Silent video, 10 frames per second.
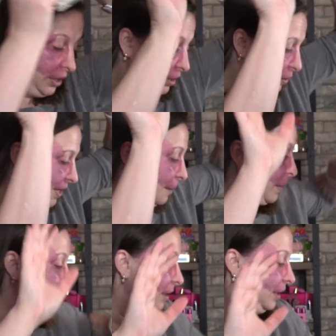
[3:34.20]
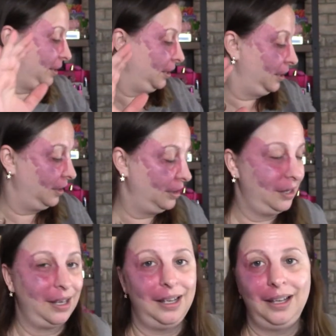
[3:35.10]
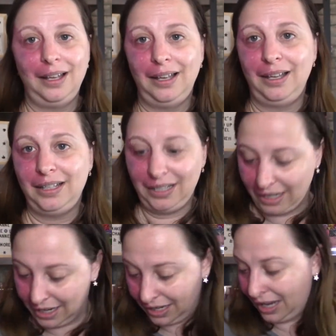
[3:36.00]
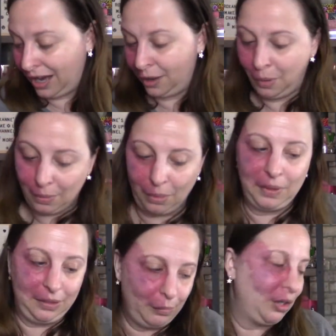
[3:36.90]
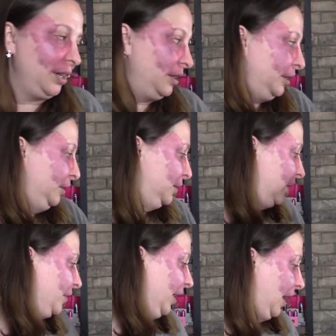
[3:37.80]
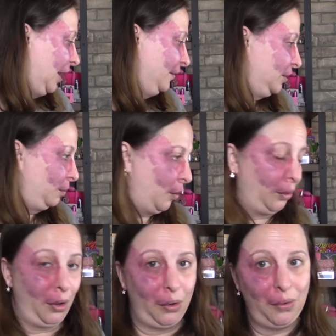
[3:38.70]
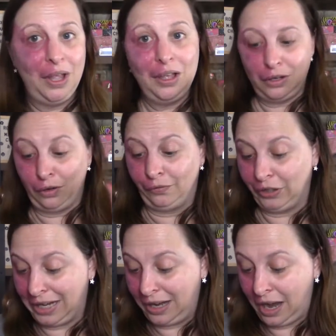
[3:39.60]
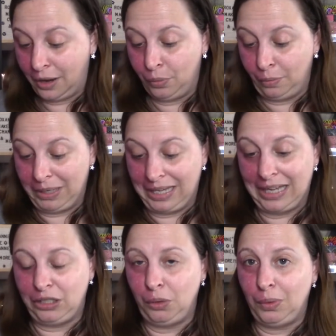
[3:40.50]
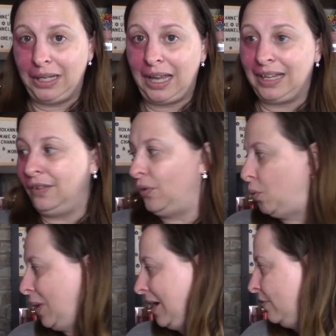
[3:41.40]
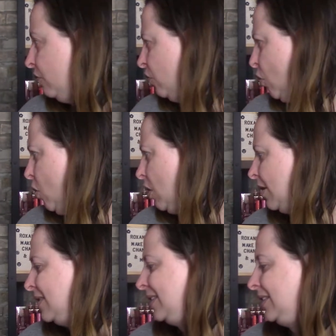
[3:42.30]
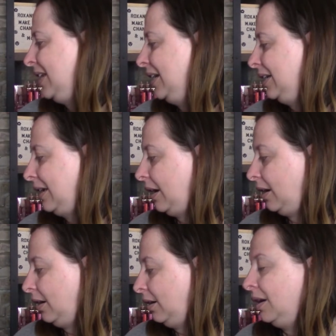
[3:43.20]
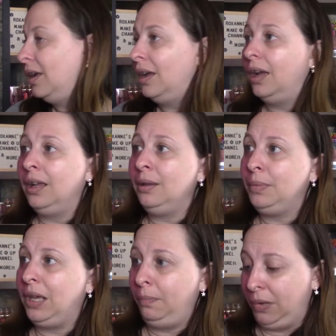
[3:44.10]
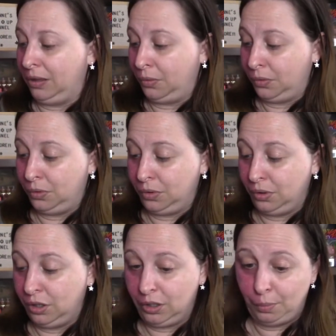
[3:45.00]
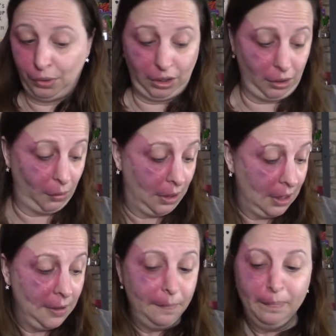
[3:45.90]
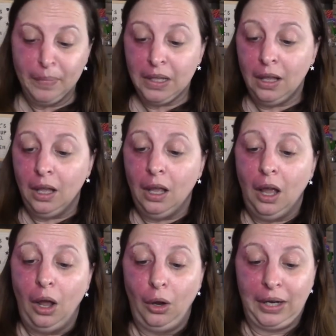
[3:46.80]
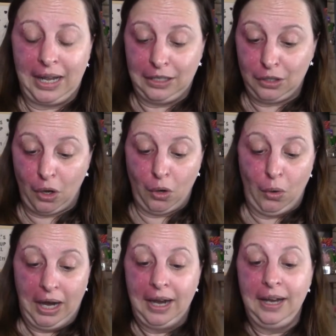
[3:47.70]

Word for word: going to use that palette today and I'm probably going to use it on the live tomorrow. Don't forget, I will be doing a giveaway for the skincare. I am keeping those. Those are super cute. Okay, so